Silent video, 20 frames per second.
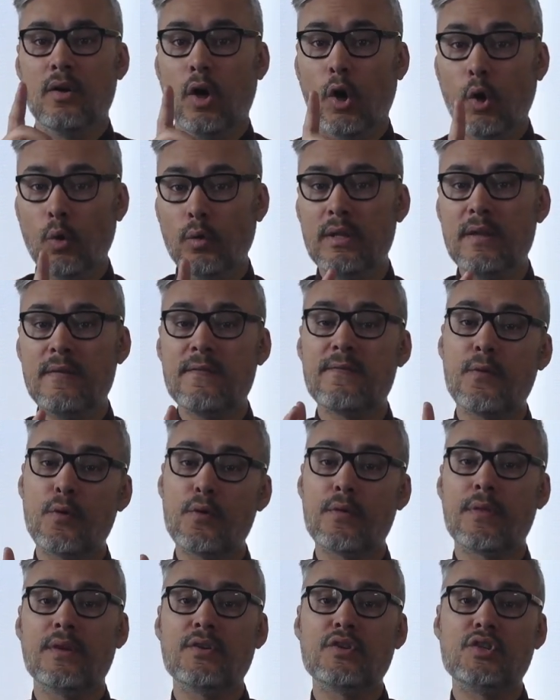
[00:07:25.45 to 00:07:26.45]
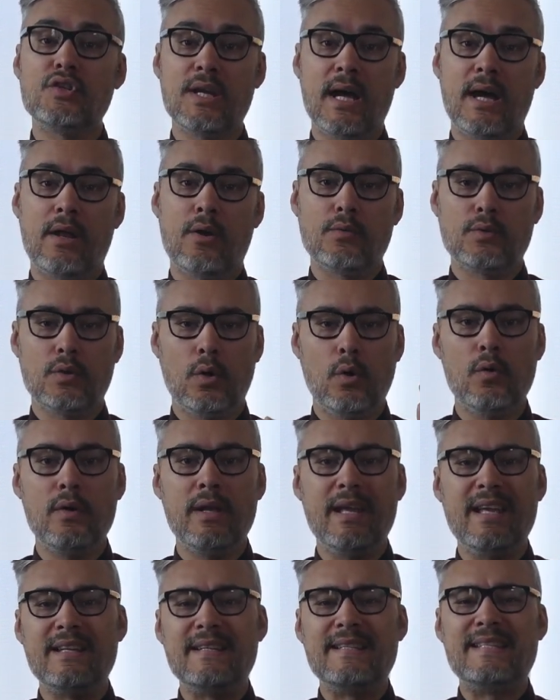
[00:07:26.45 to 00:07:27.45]
only for the shadows, or
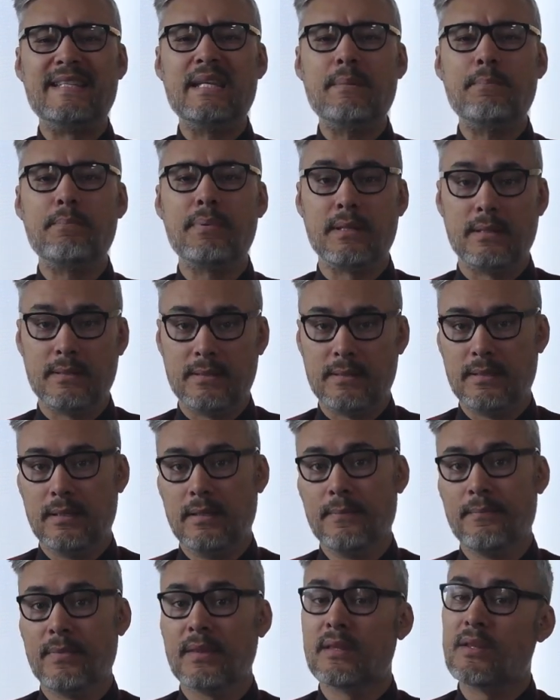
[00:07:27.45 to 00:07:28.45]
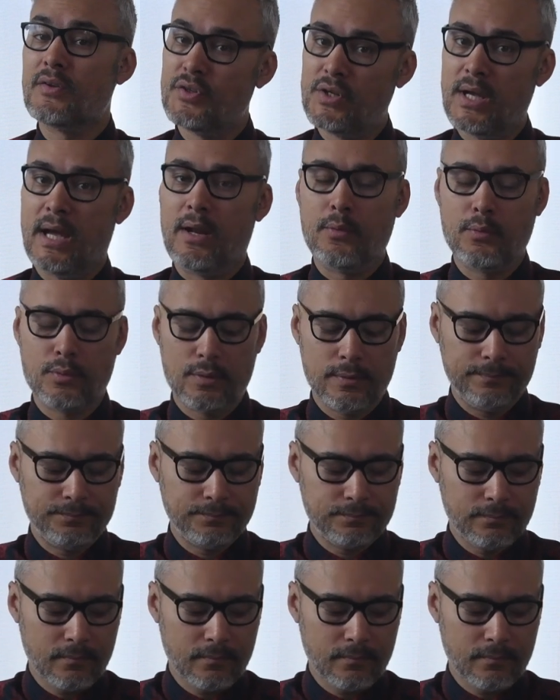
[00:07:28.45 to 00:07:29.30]
it deepens the shadows.